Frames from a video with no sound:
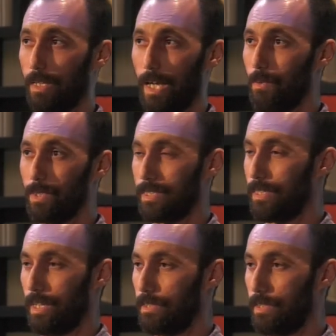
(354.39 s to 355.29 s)
I wasn't
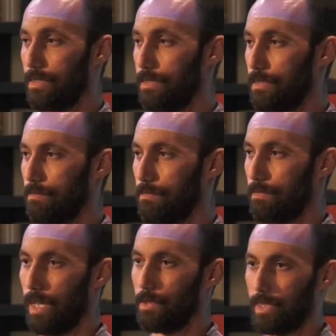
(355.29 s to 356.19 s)
in London.
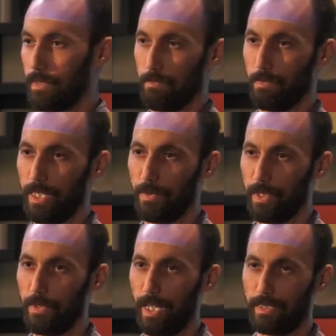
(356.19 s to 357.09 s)
I was here
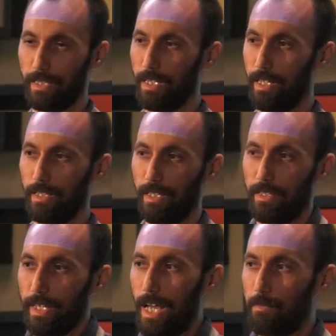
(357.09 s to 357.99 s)
with you guys in LA.
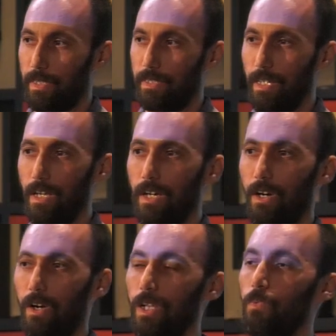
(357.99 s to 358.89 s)
Nothing happened.
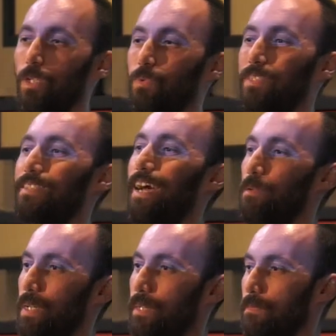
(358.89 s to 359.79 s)
All it was
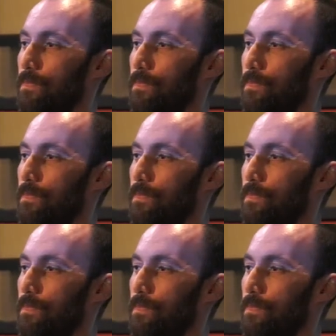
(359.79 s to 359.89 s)
timing.